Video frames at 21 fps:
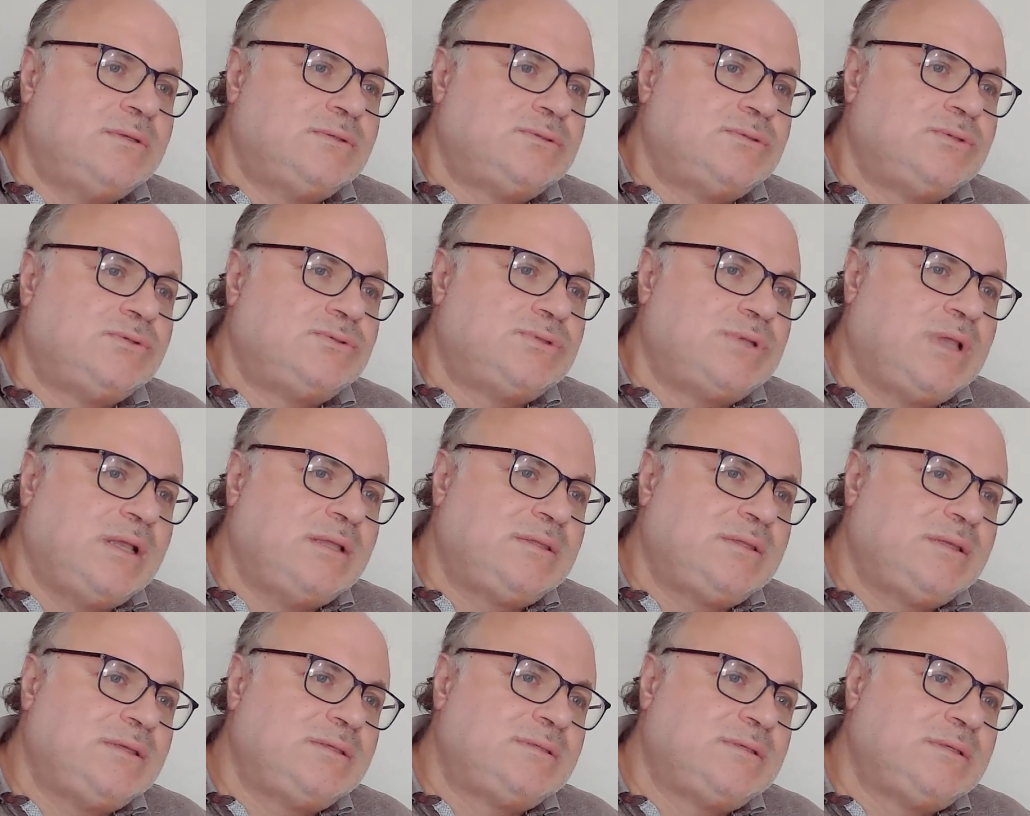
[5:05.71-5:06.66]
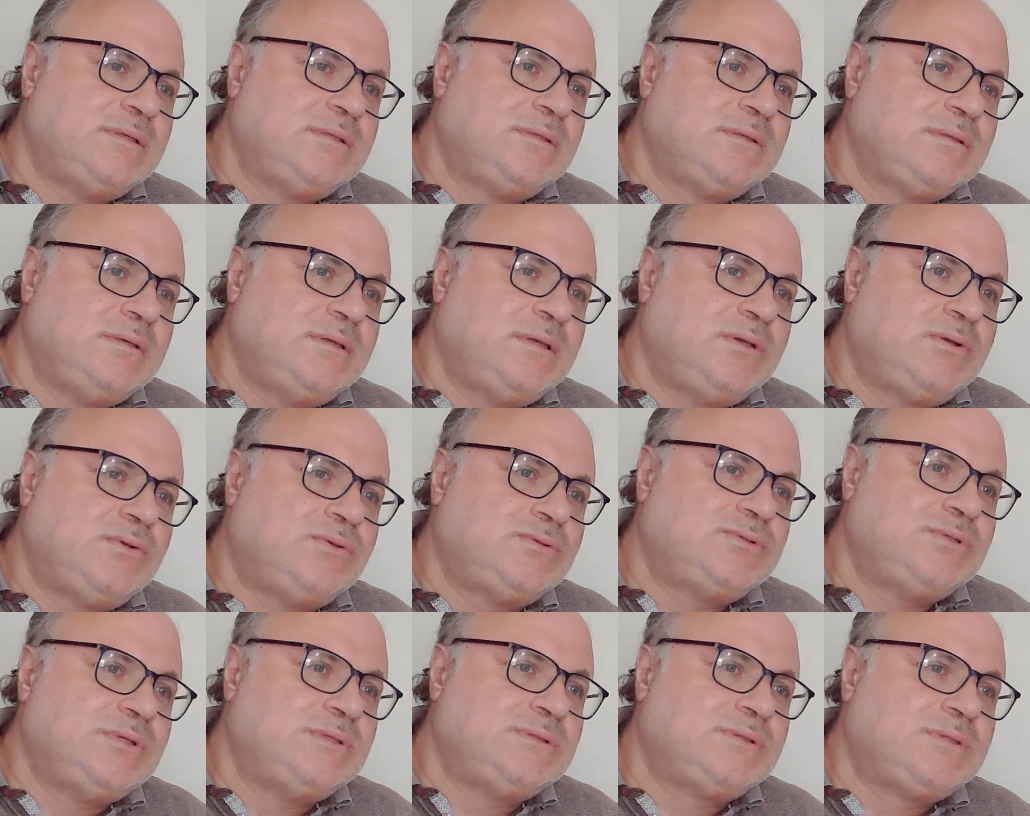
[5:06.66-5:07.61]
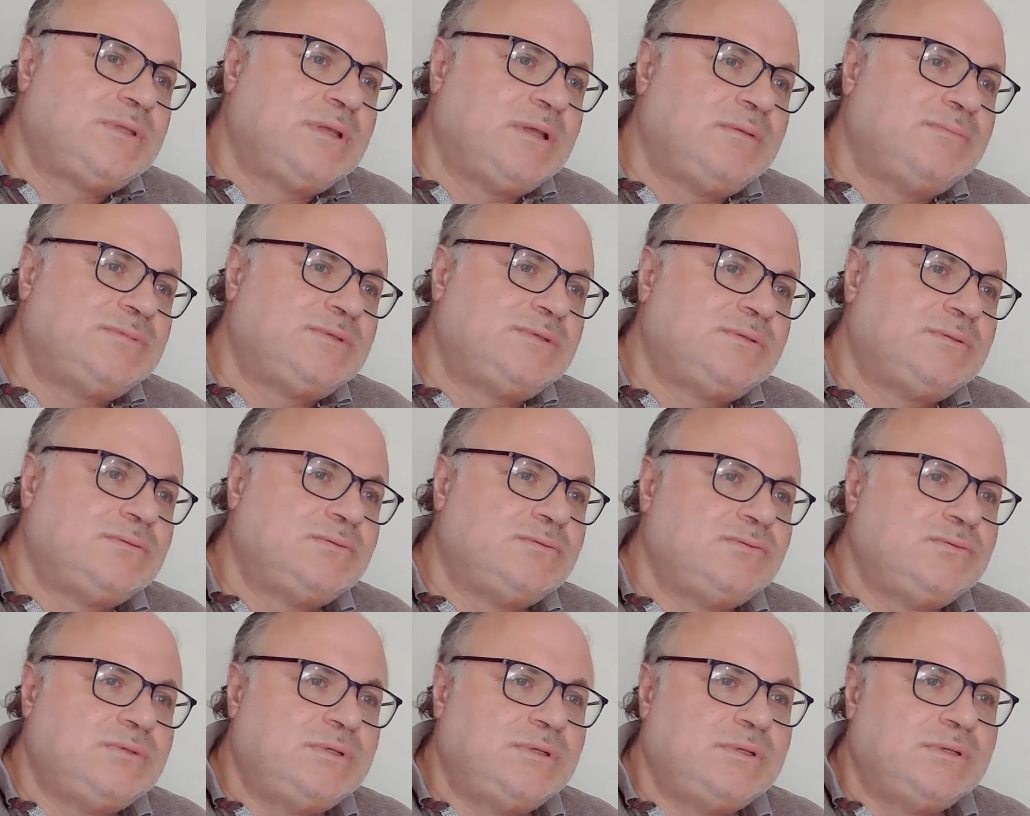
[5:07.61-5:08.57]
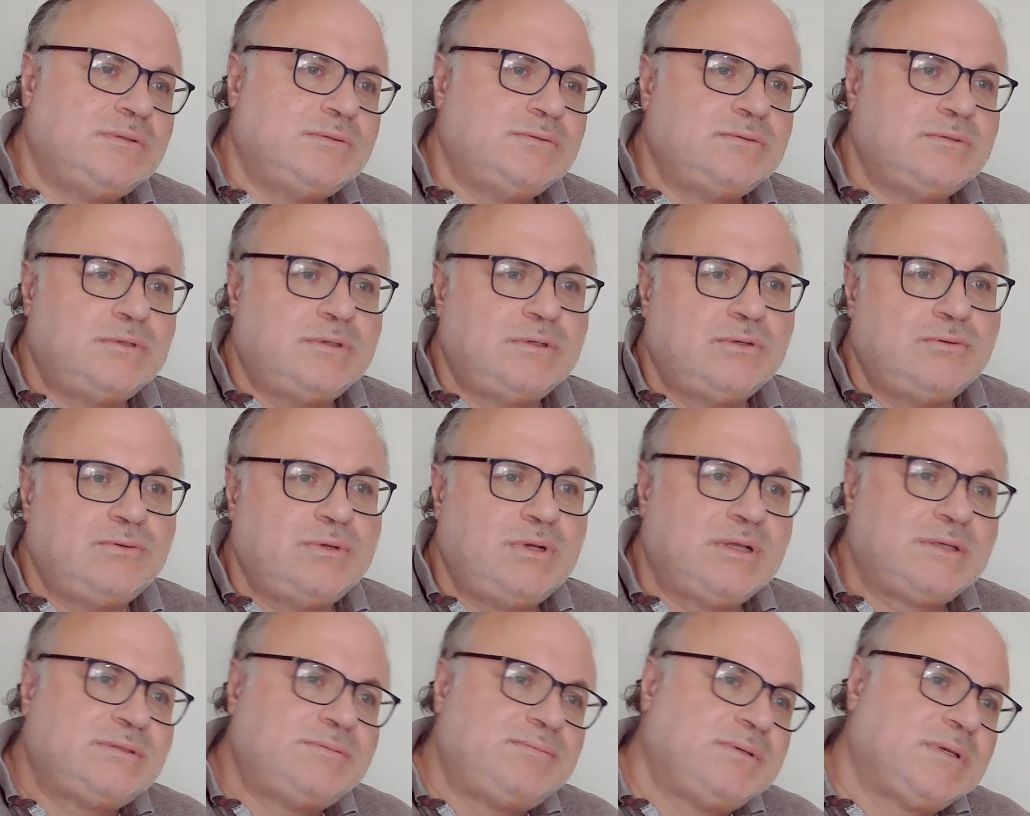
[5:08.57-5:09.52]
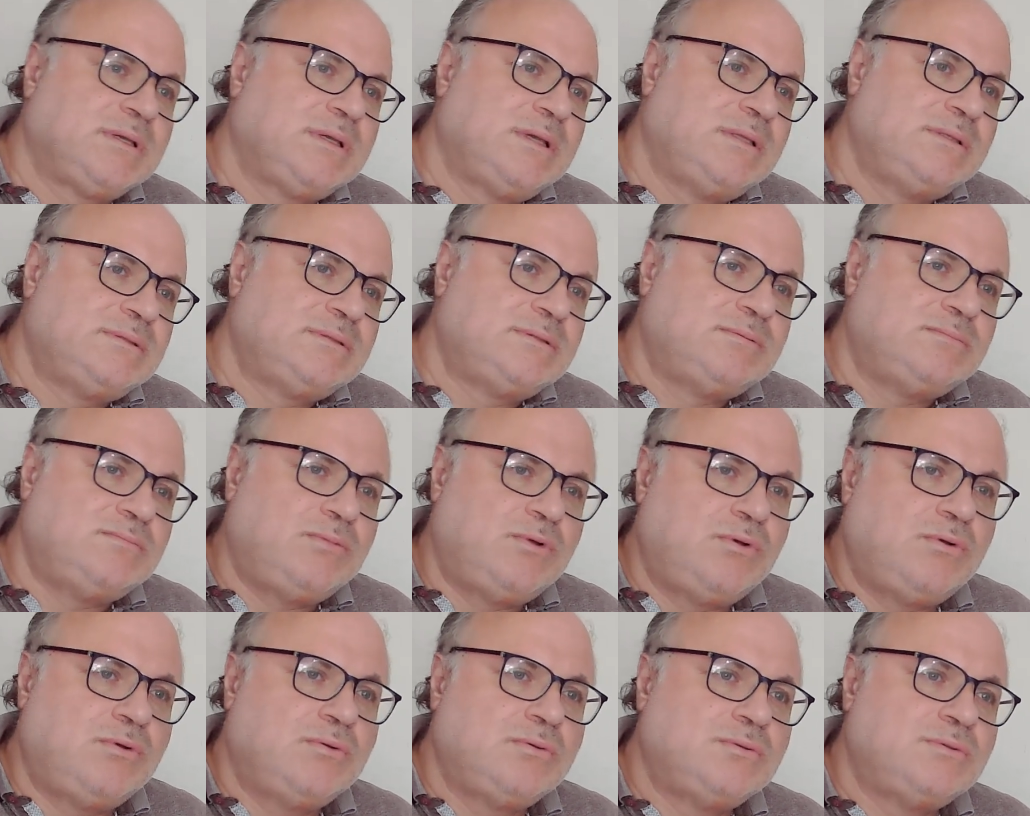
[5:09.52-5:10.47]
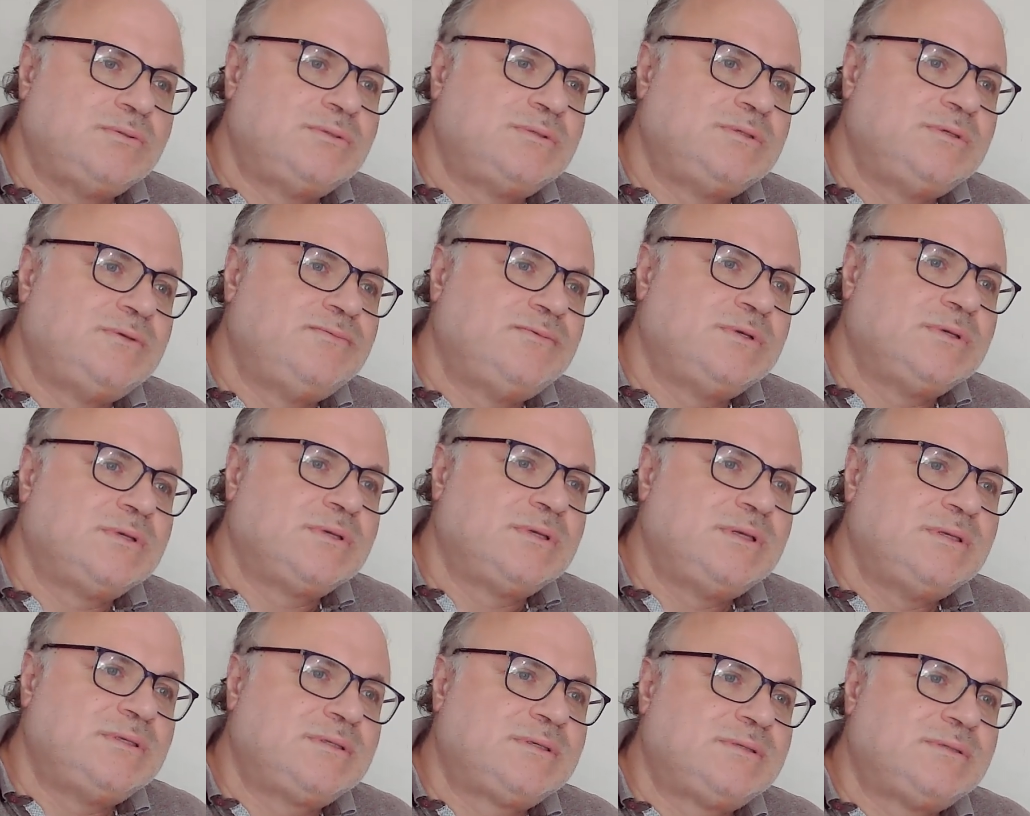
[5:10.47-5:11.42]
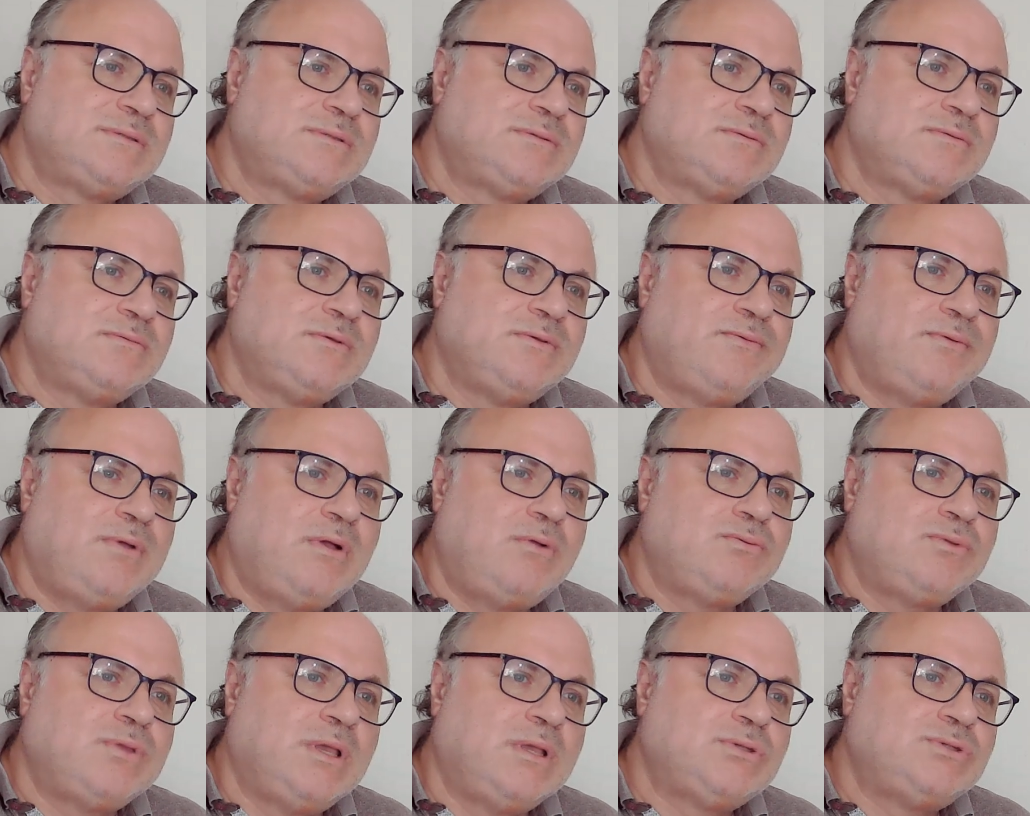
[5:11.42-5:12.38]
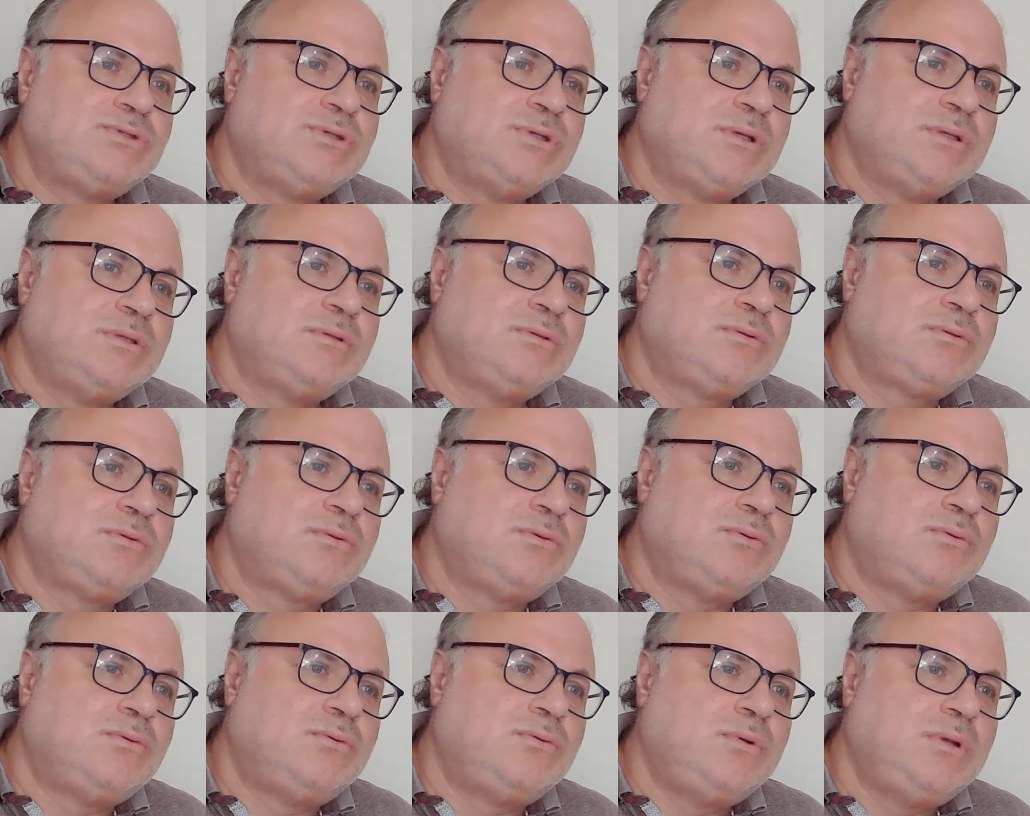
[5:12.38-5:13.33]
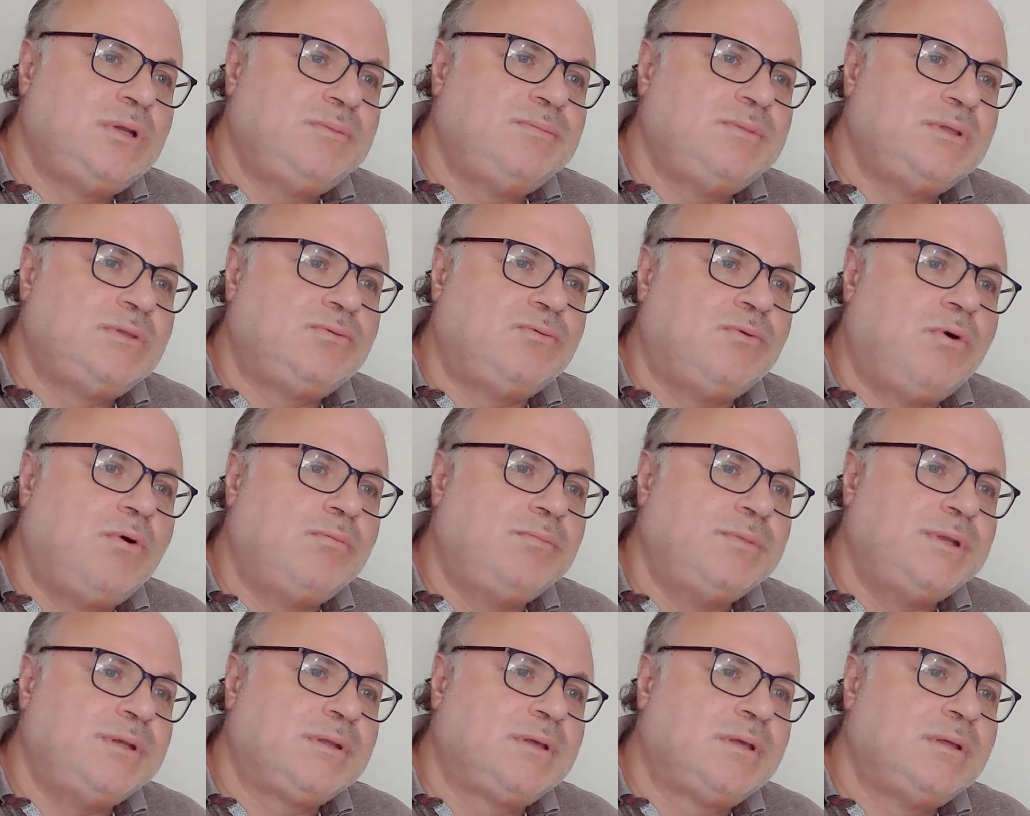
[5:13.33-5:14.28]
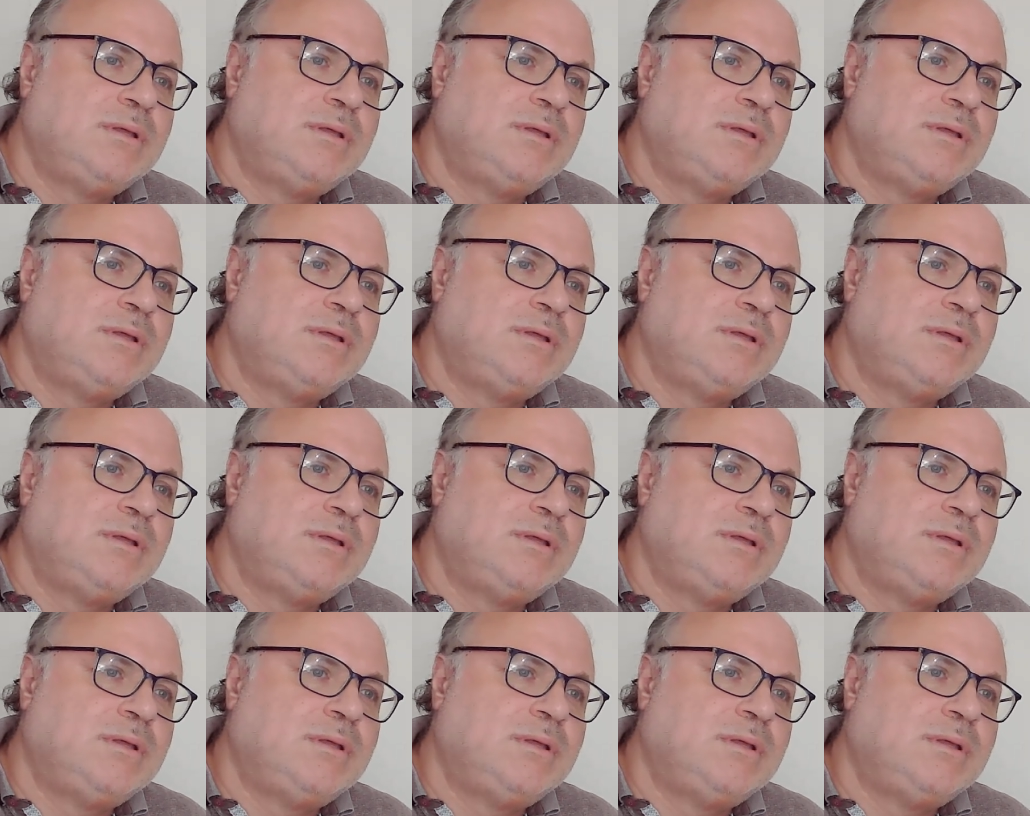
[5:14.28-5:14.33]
Societies and ecosystems will experience more severe risks without action to limit warming.